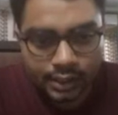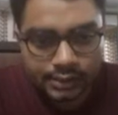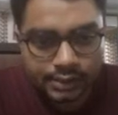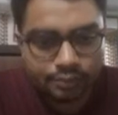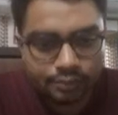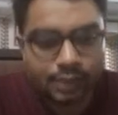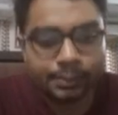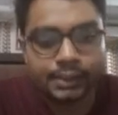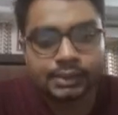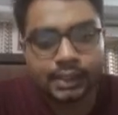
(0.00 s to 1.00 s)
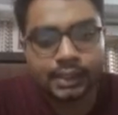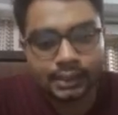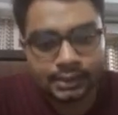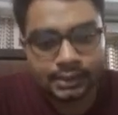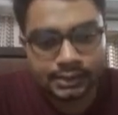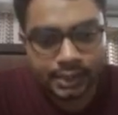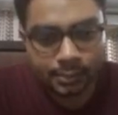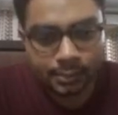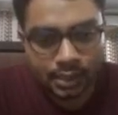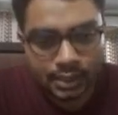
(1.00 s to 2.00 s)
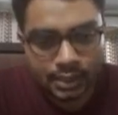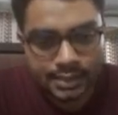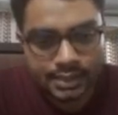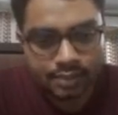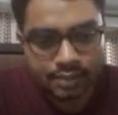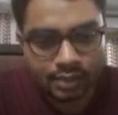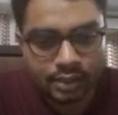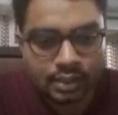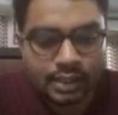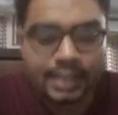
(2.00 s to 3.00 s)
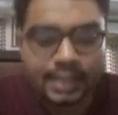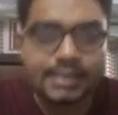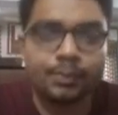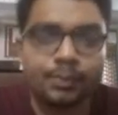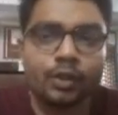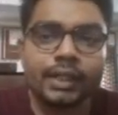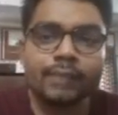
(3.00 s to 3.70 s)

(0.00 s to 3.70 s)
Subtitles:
the workpiece, and this table is given reciprocating